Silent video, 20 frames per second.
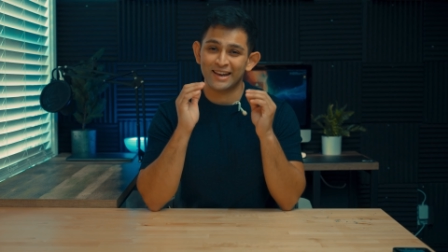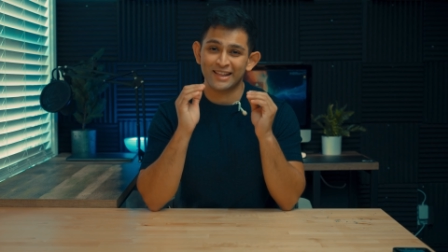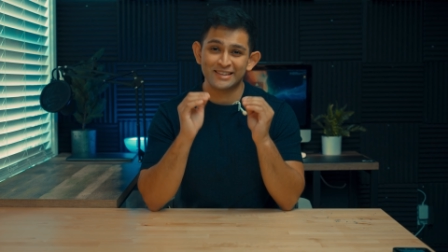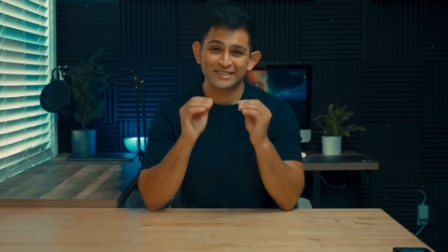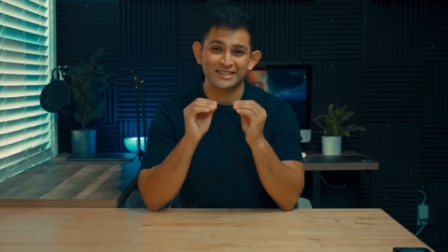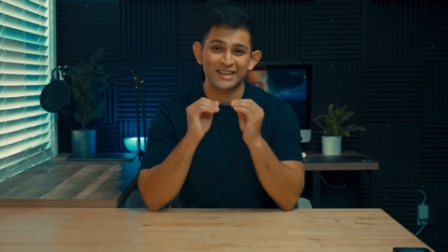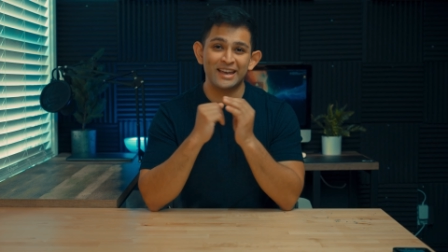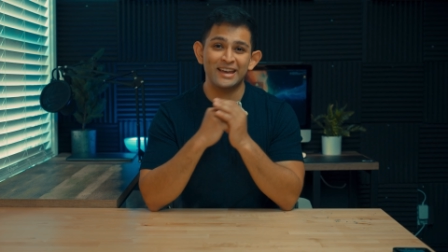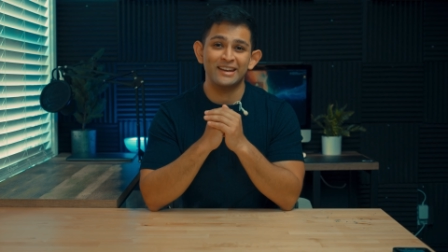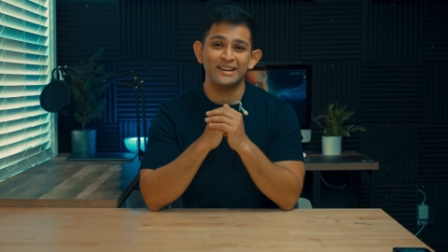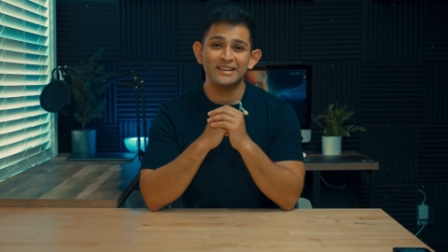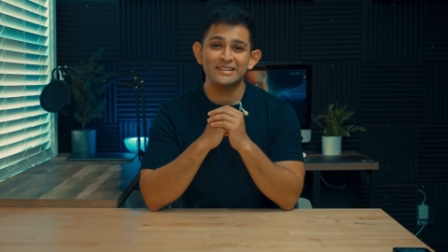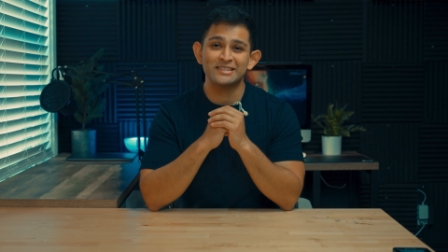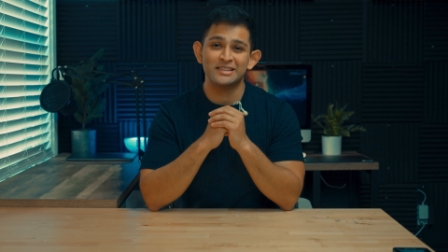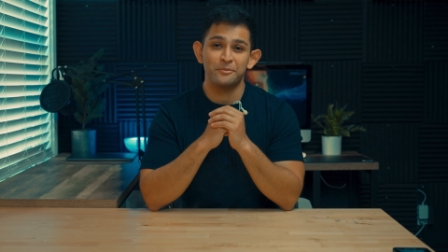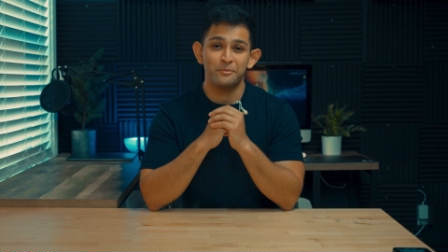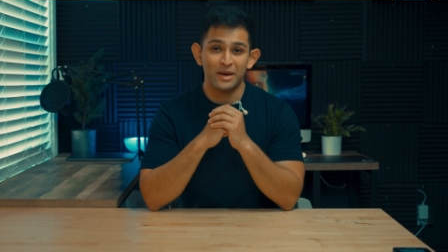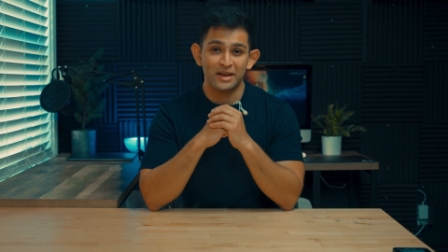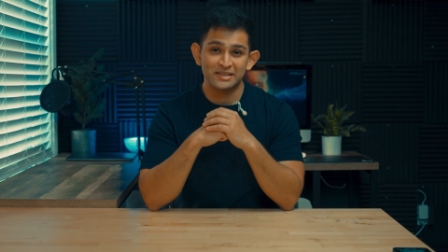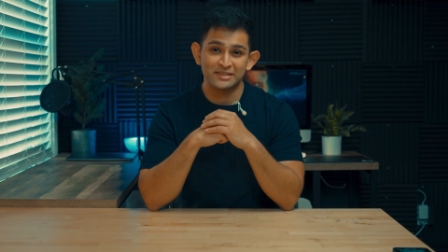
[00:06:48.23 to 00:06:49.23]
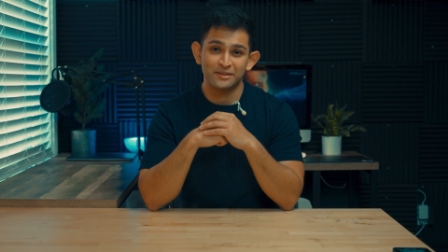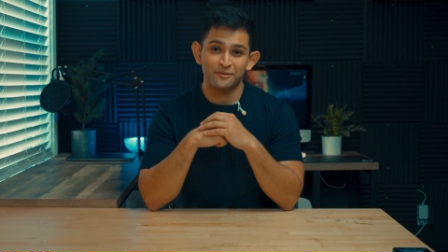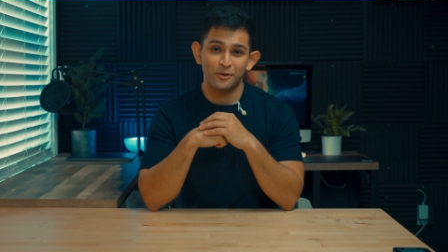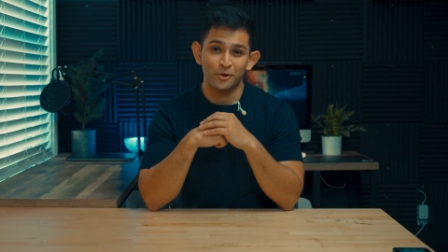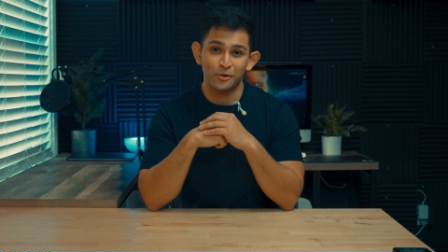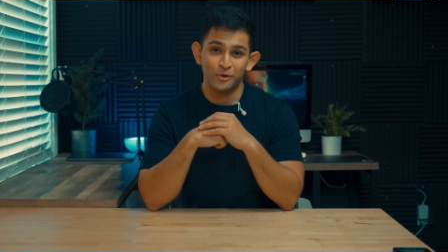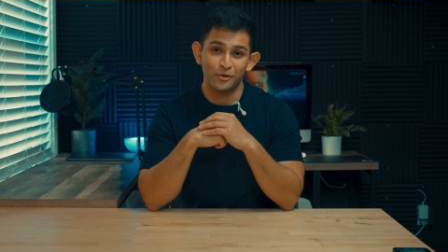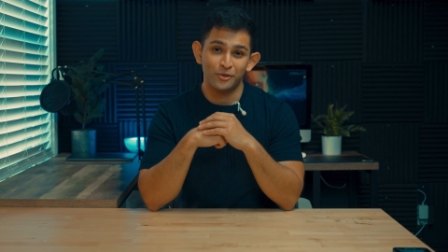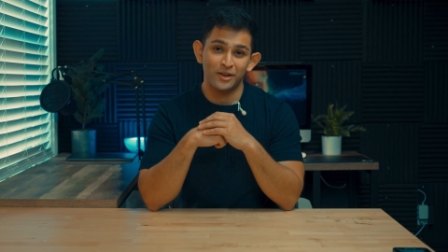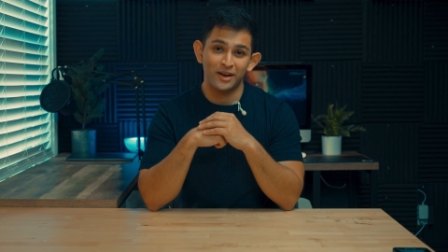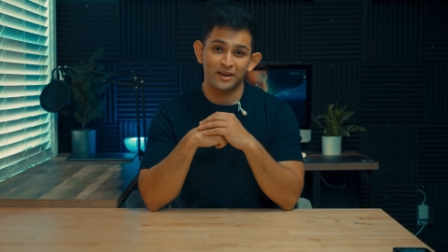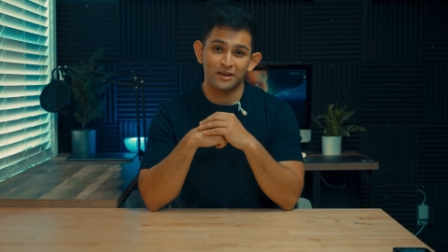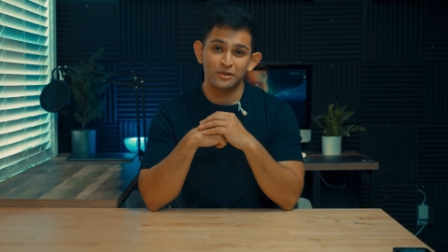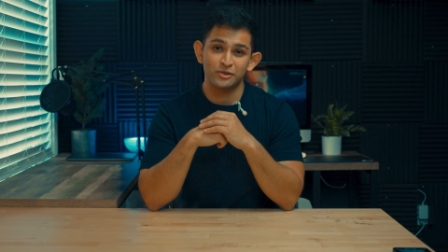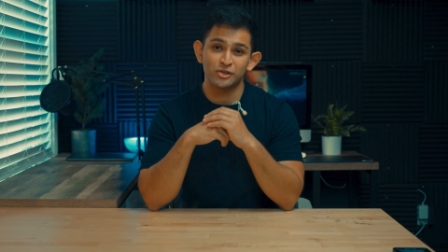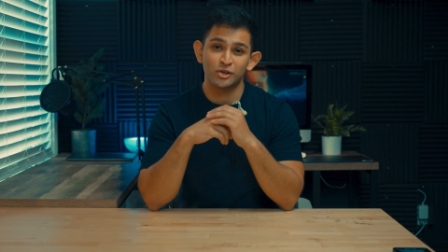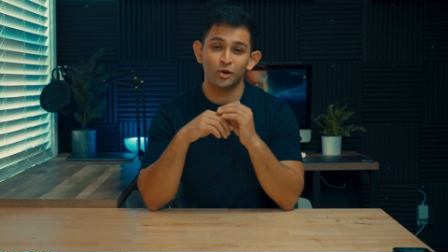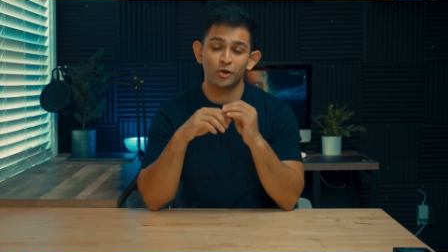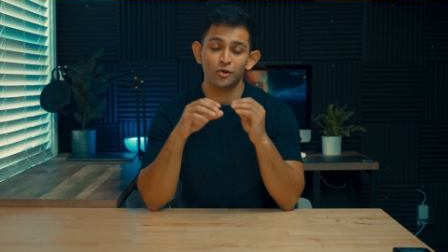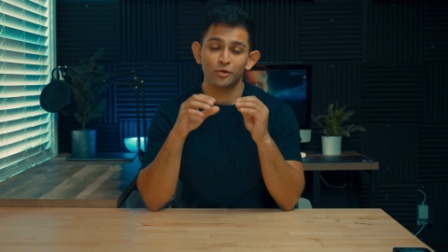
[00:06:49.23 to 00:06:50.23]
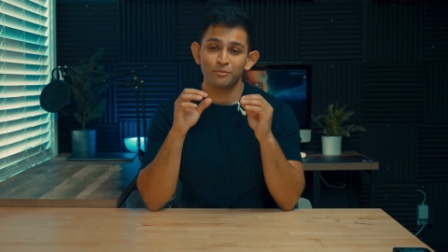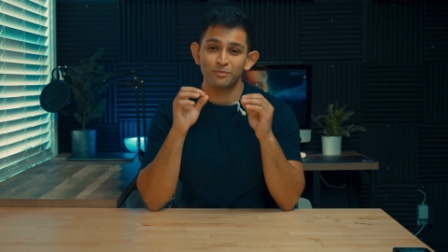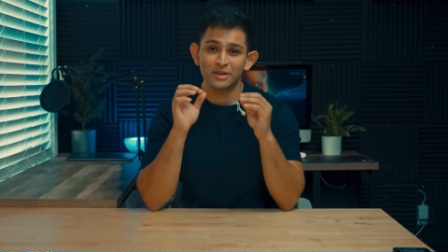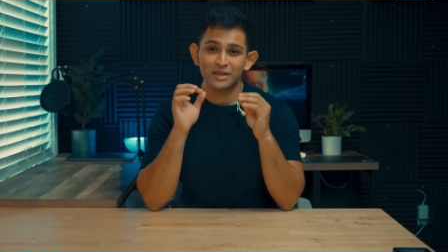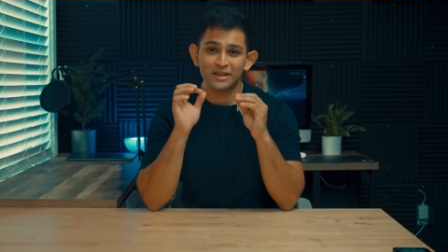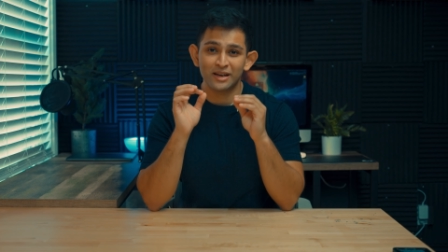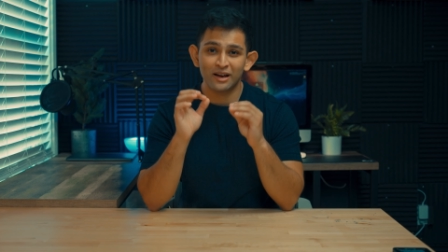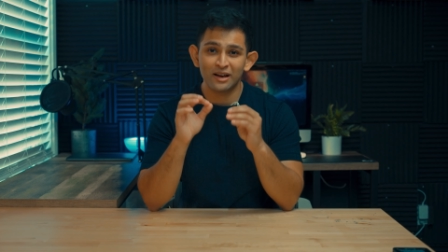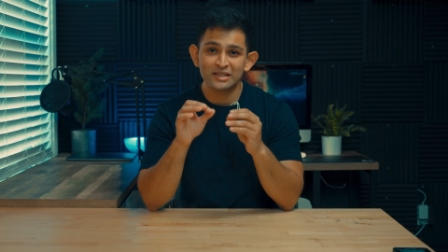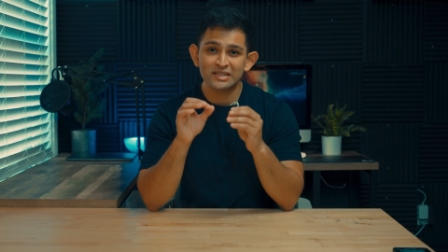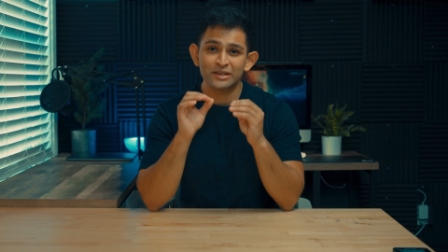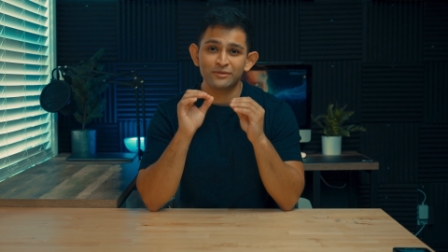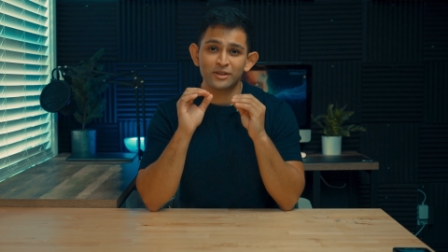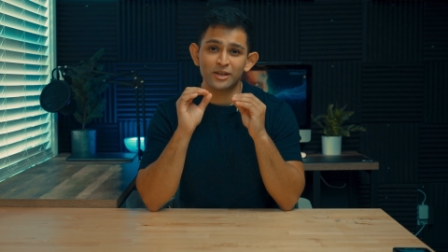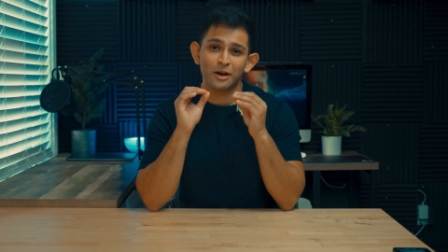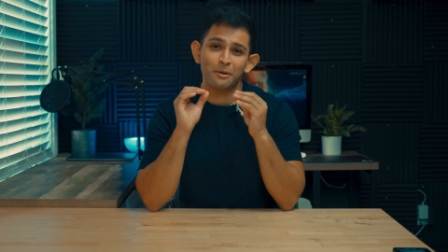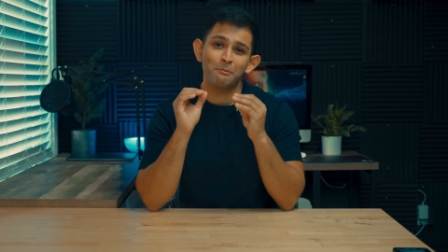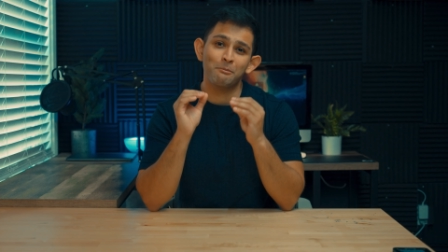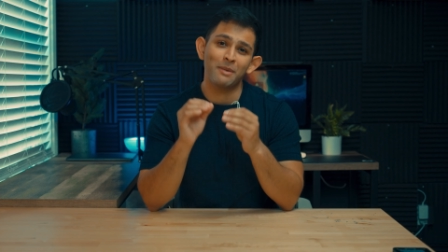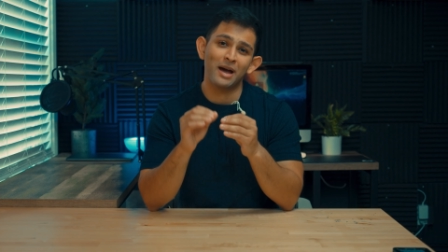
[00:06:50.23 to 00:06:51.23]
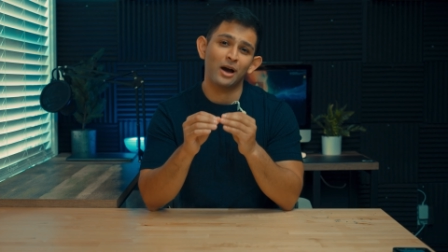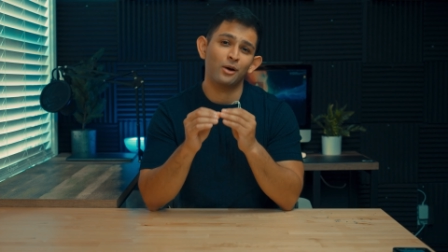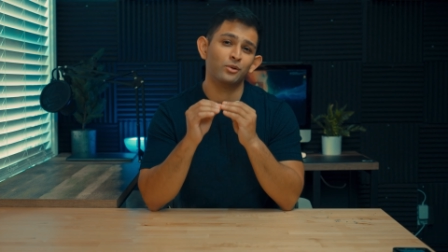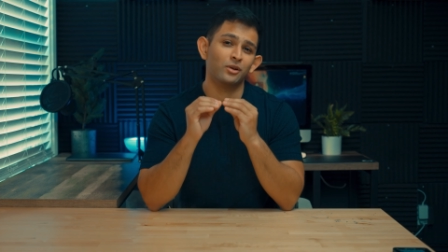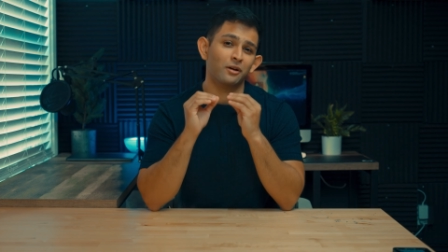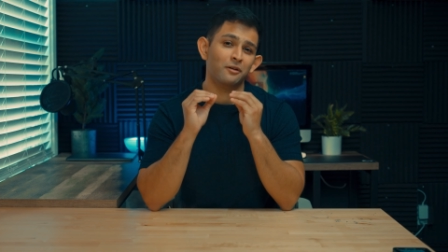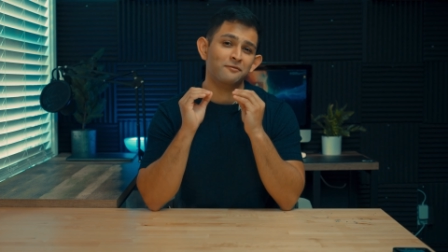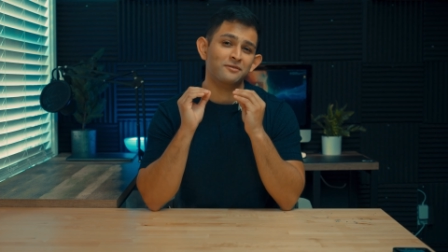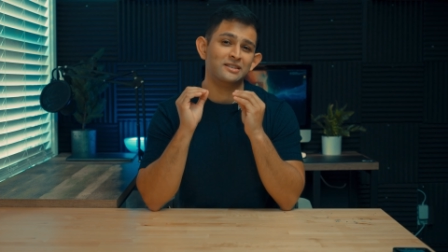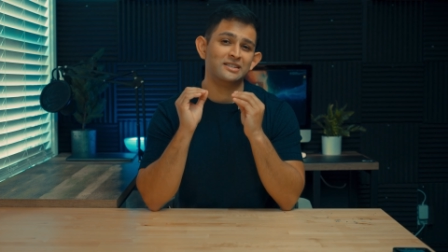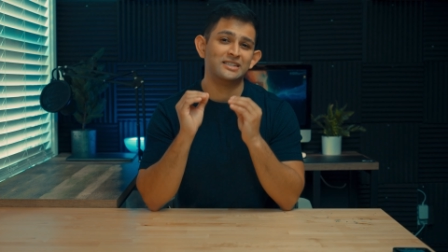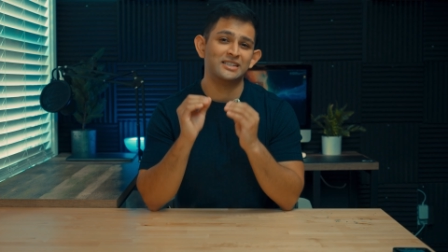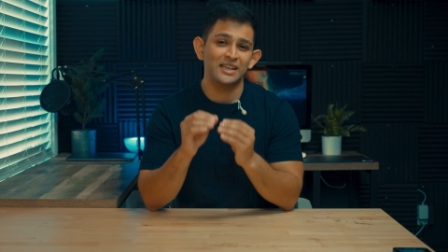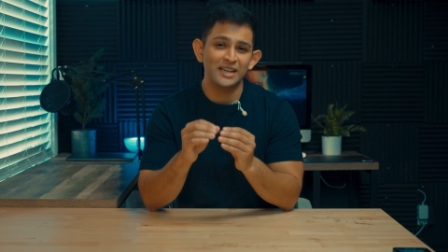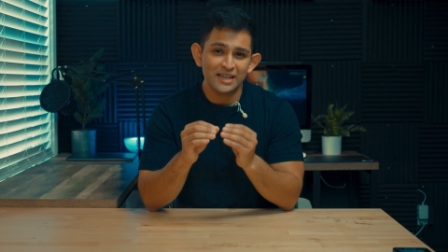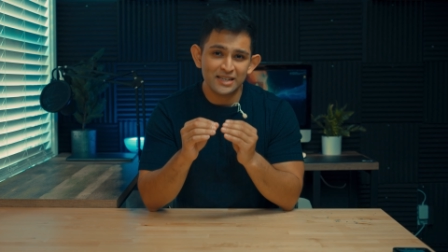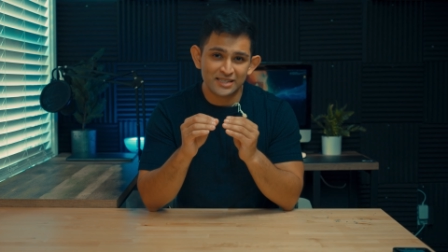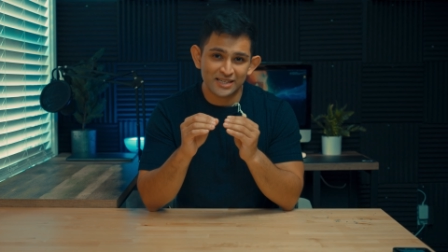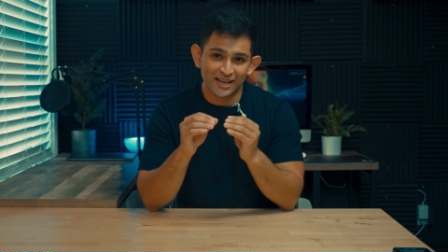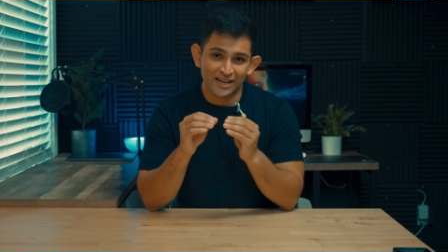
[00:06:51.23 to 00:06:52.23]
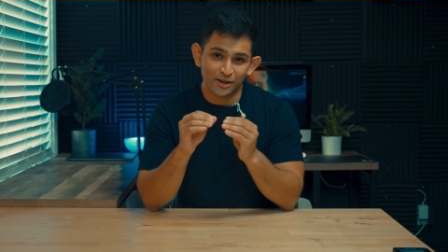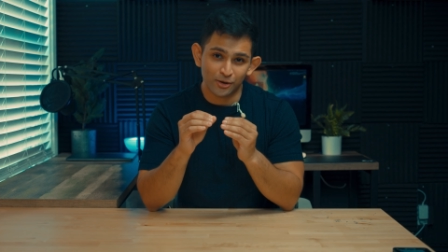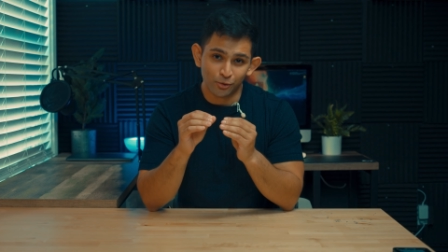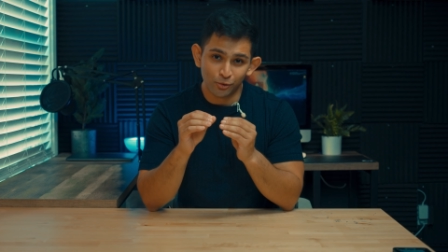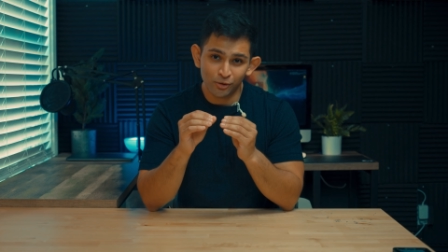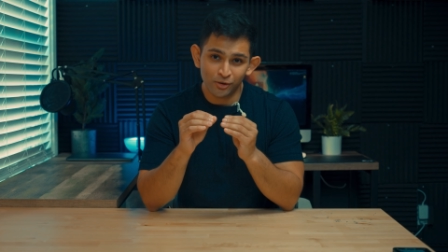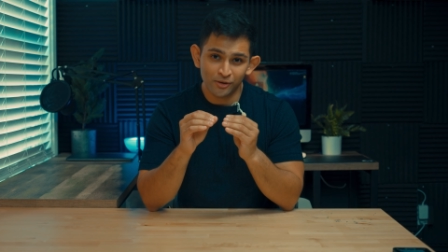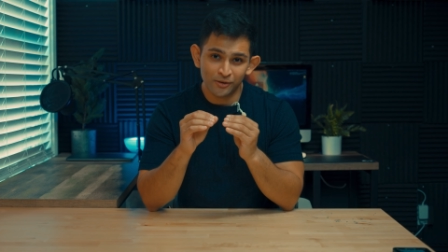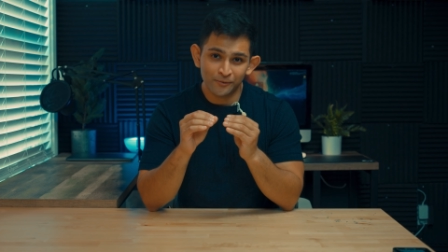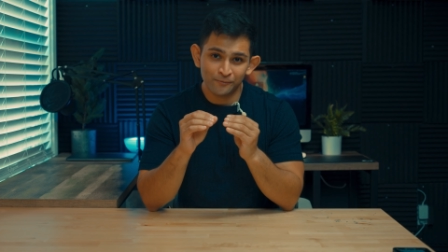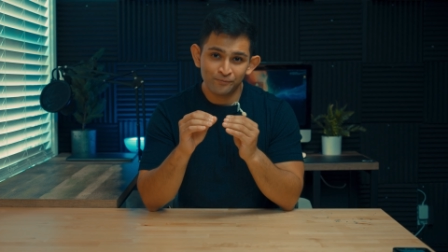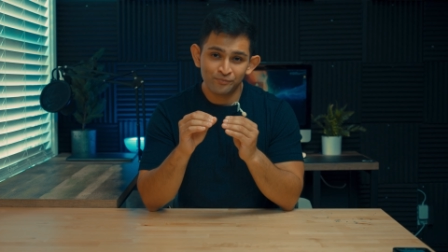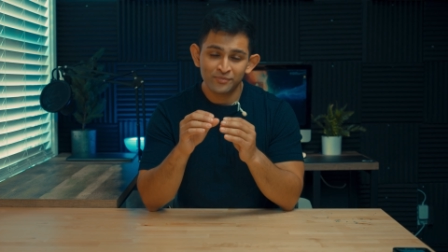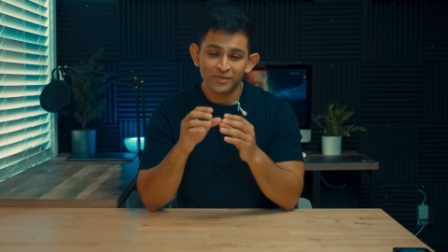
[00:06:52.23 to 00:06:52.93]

and say it is the best photo that I can show you because of the amount of detail